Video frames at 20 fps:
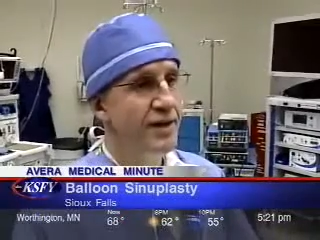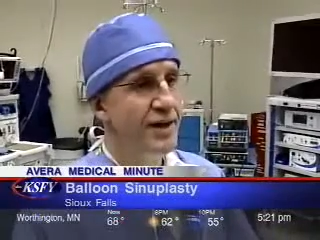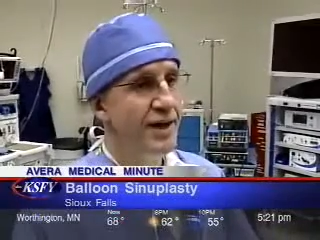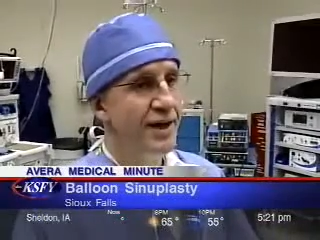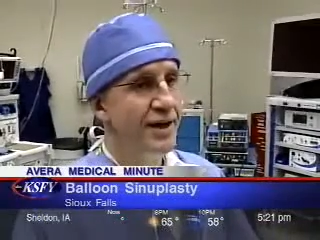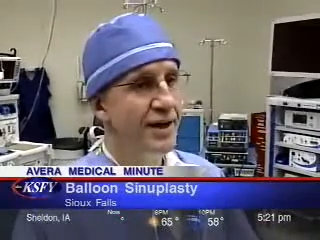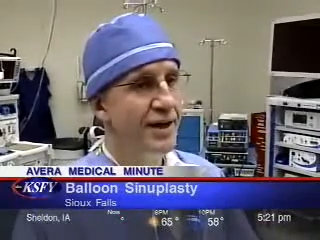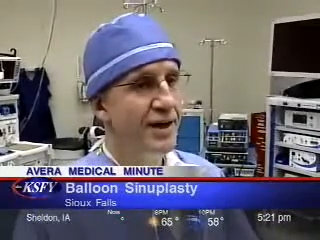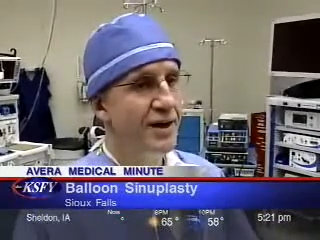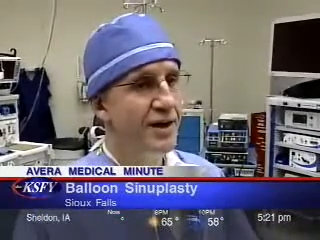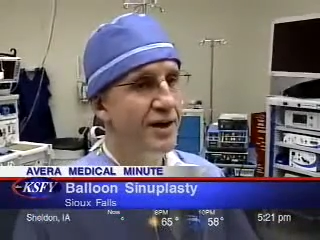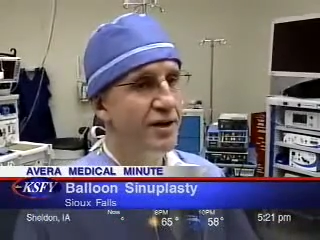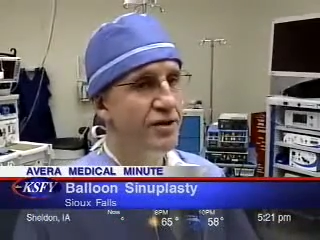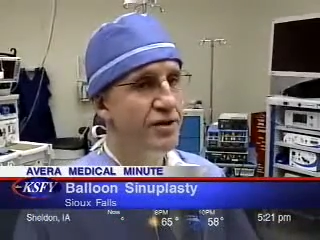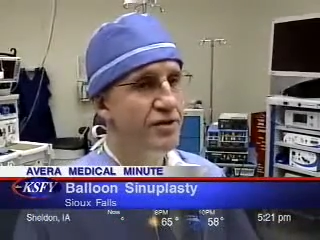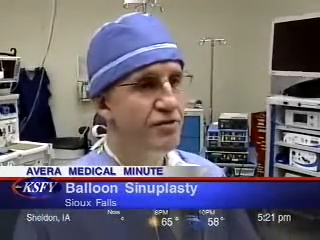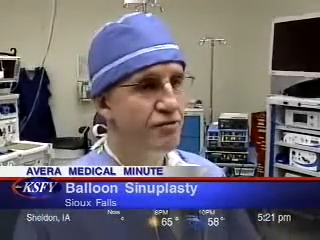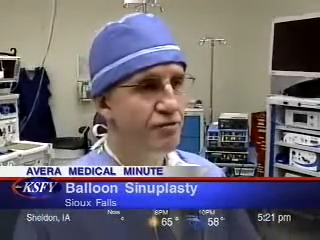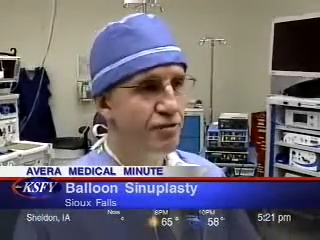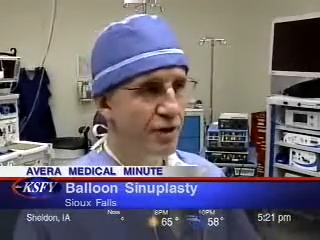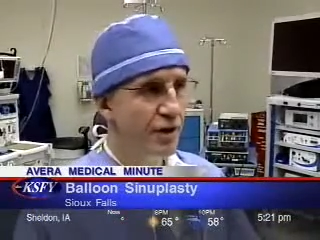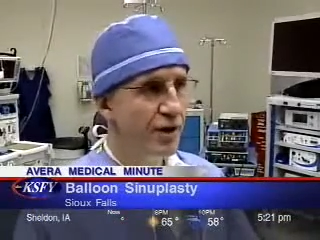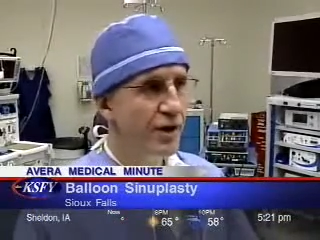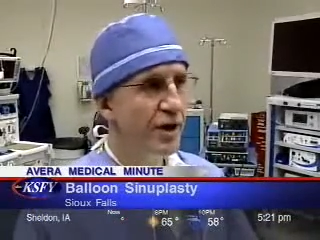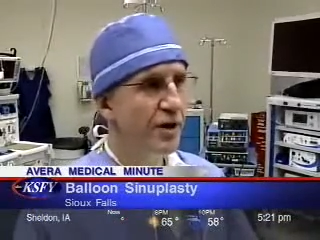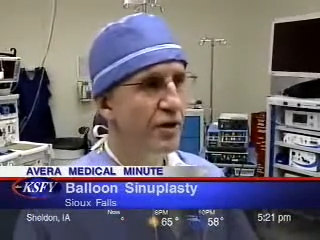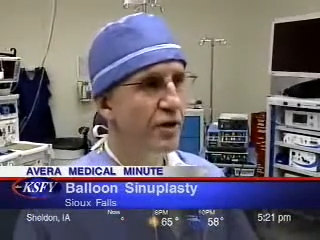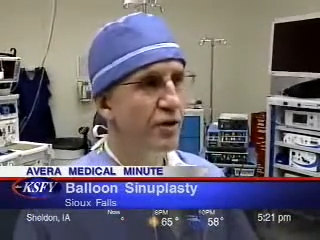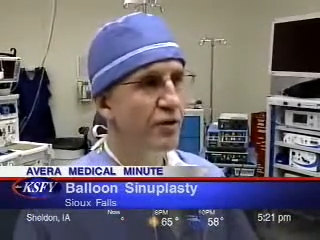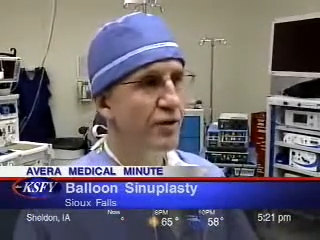that are
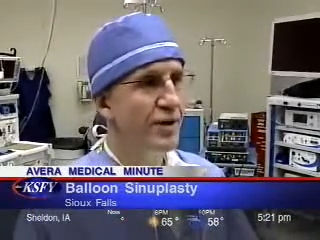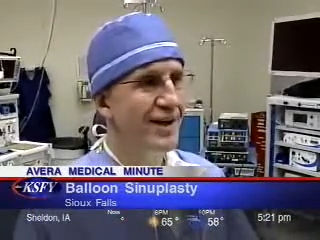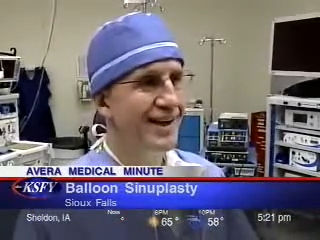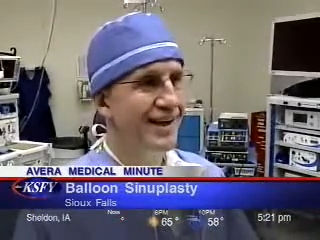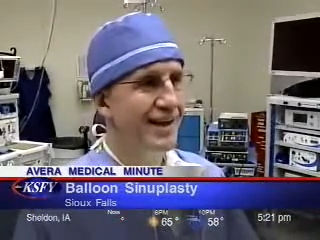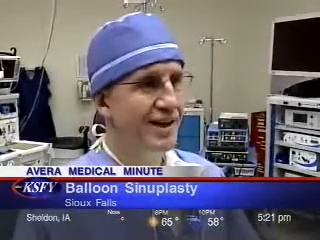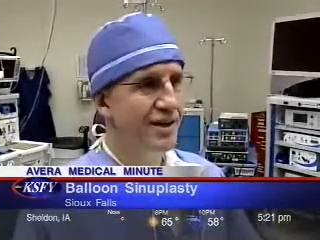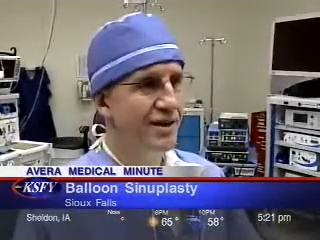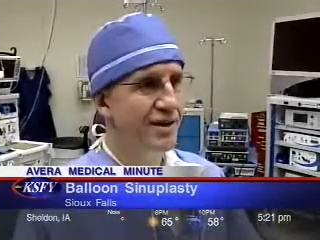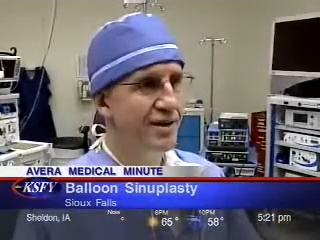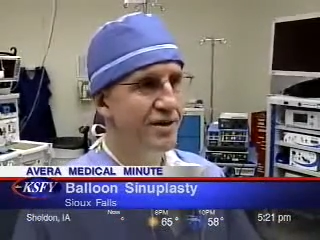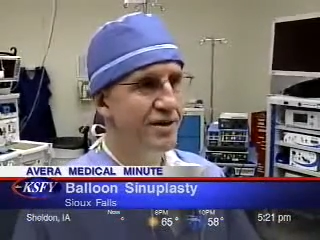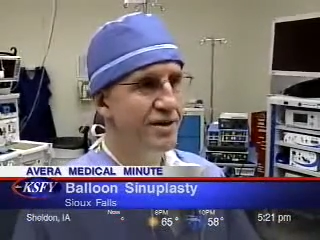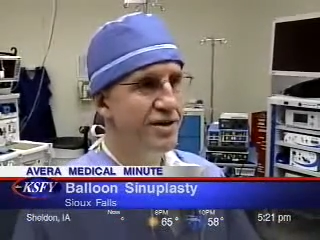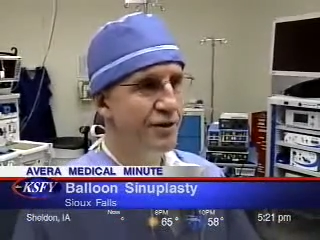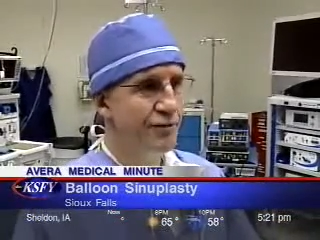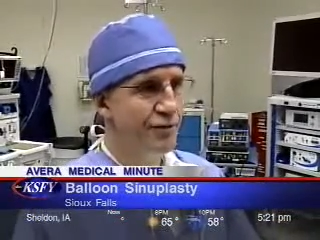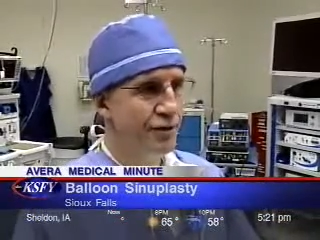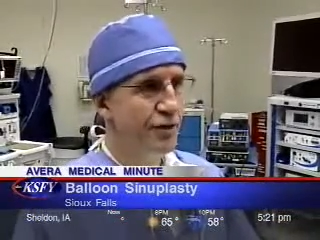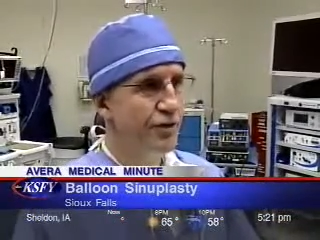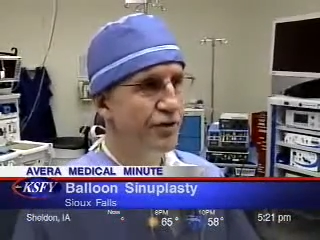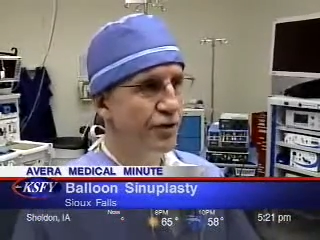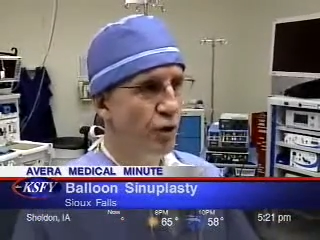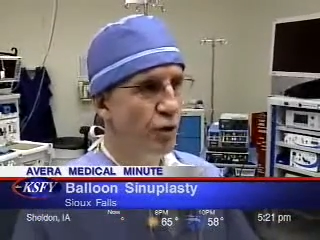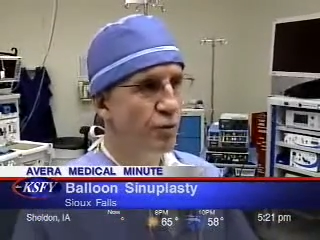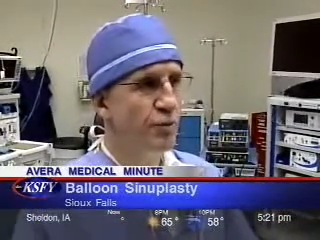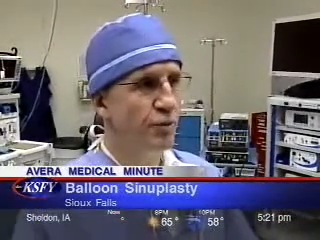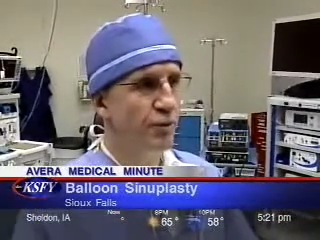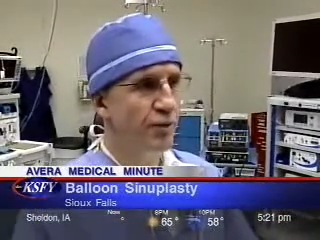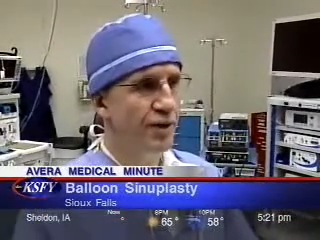very narrow and difficult to
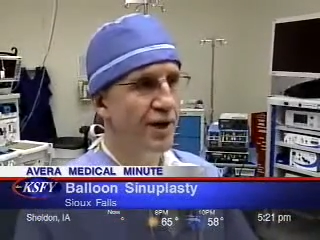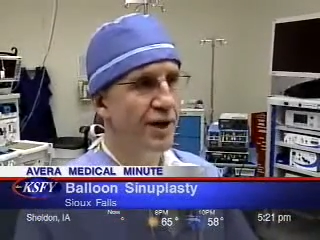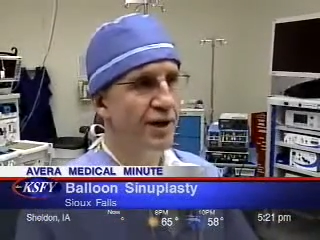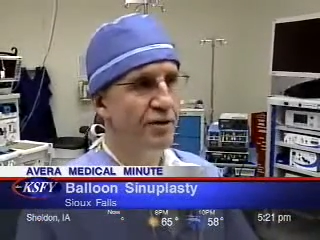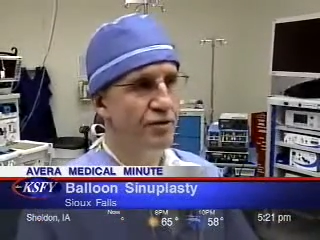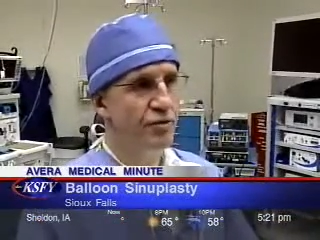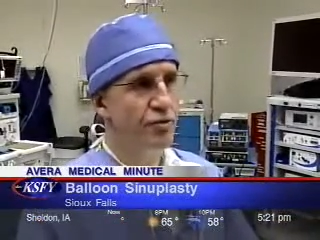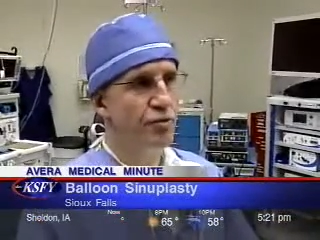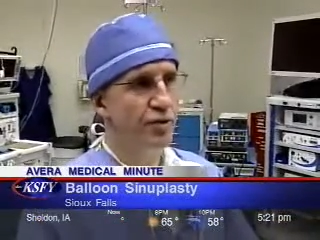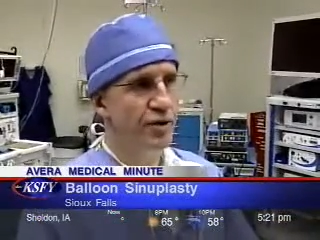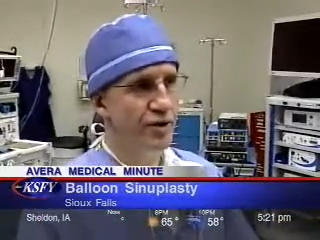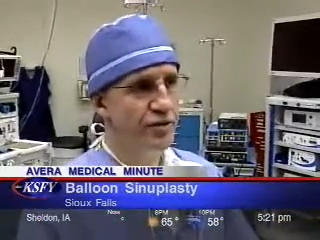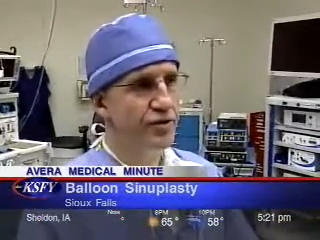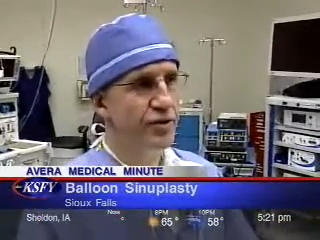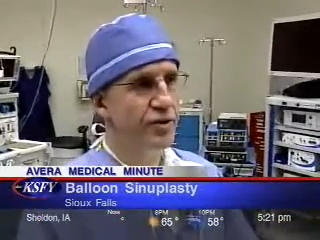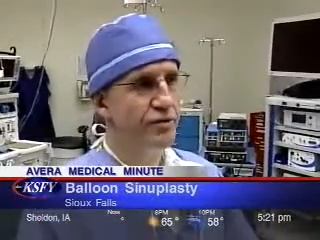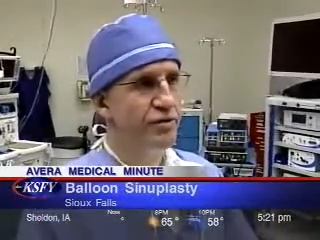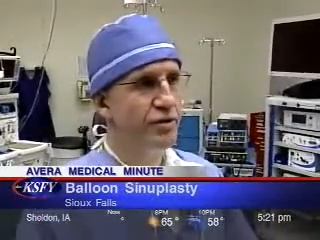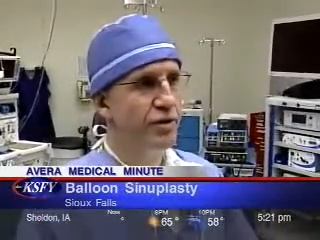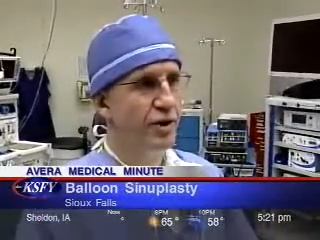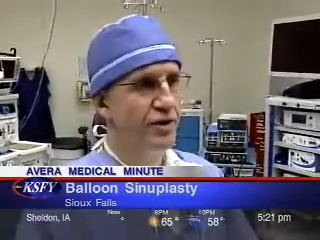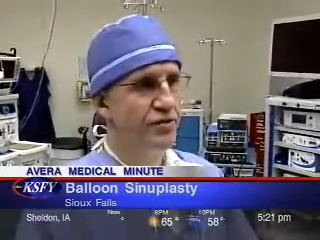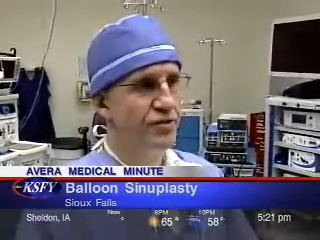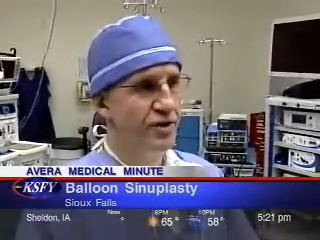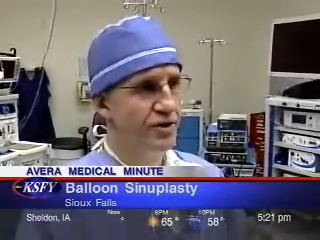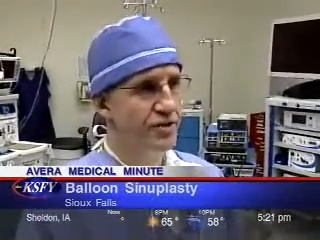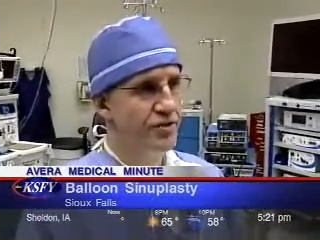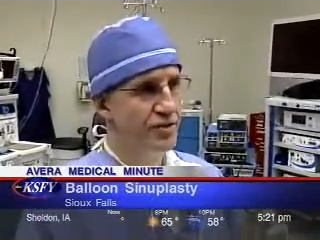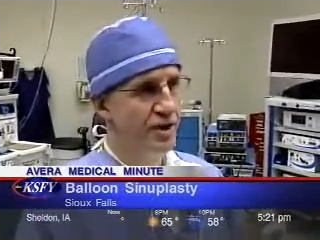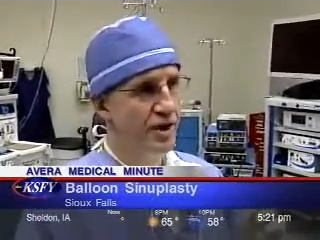open without risk of causing